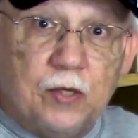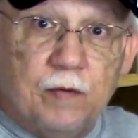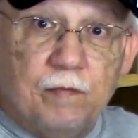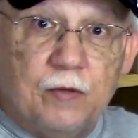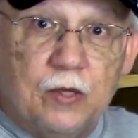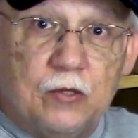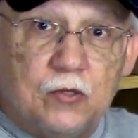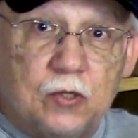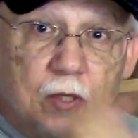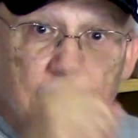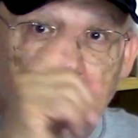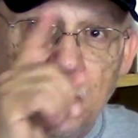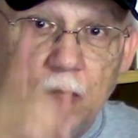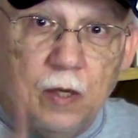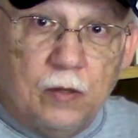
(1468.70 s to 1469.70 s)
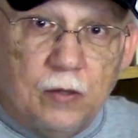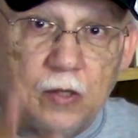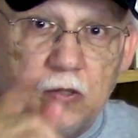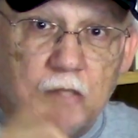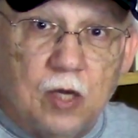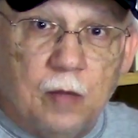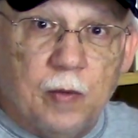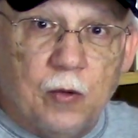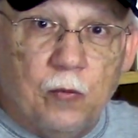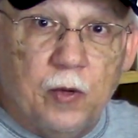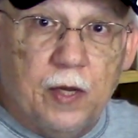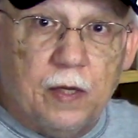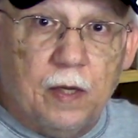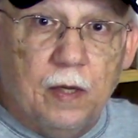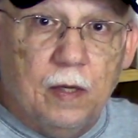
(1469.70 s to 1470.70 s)
of this this coming
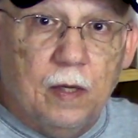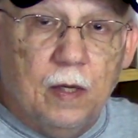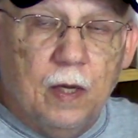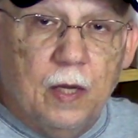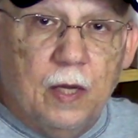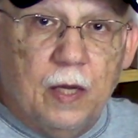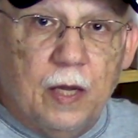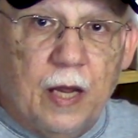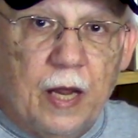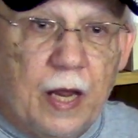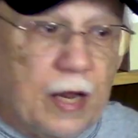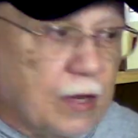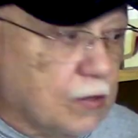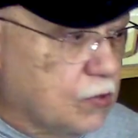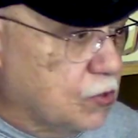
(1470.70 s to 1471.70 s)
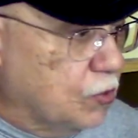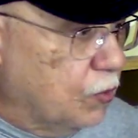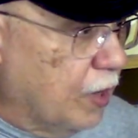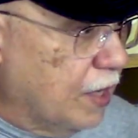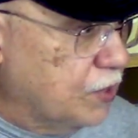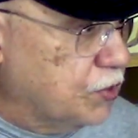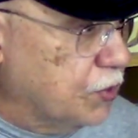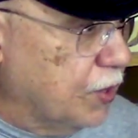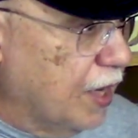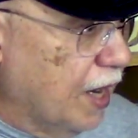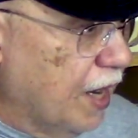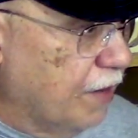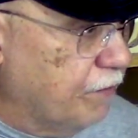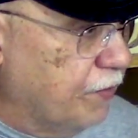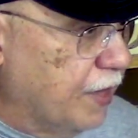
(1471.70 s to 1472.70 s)
week. And so I should
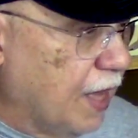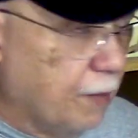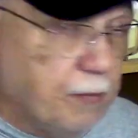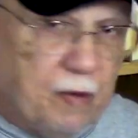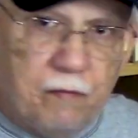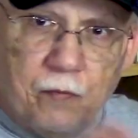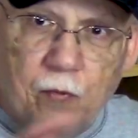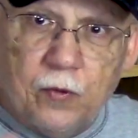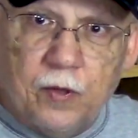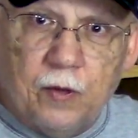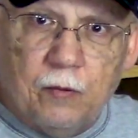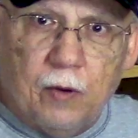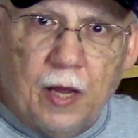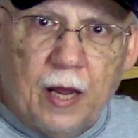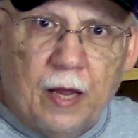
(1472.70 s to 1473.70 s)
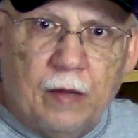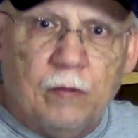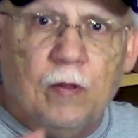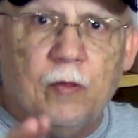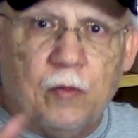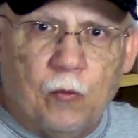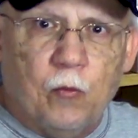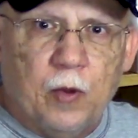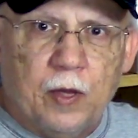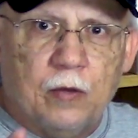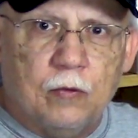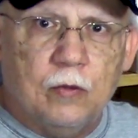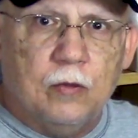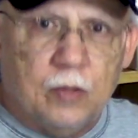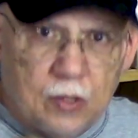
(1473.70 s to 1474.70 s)
have that before the end of the week
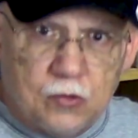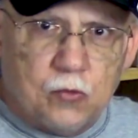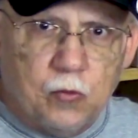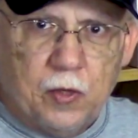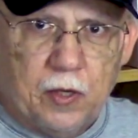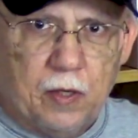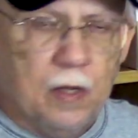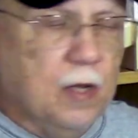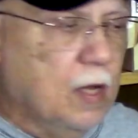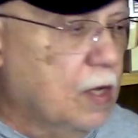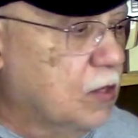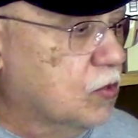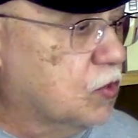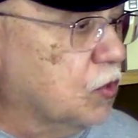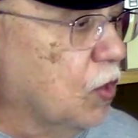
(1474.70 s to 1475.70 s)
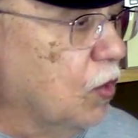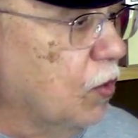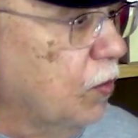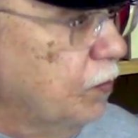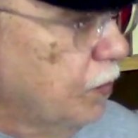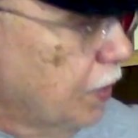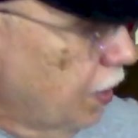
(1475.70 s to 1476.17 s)
this week. So